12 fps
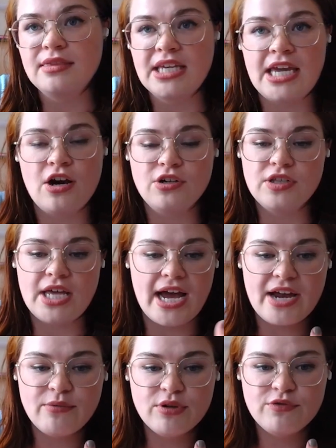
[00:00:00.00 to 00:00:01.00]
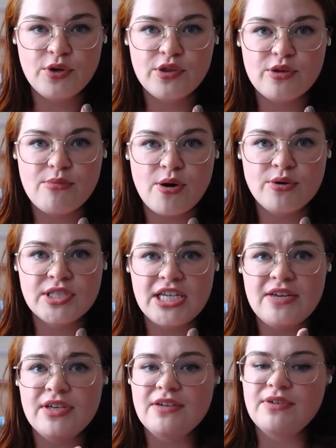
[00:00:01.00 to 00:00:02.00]
The character that I root for the most,
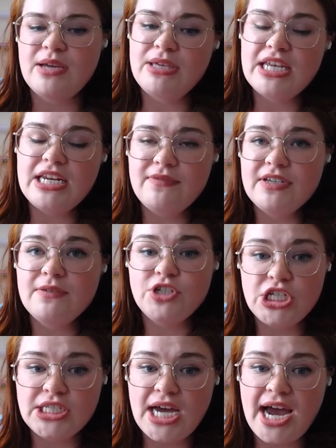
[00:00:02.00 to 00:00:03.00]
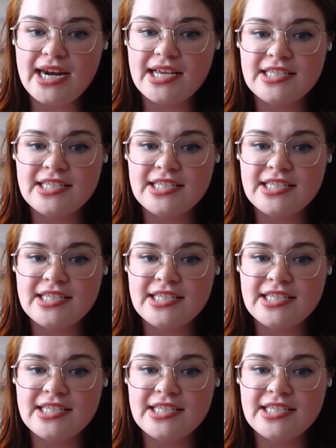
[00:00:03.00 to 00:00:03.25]
even if I mean and even if she died,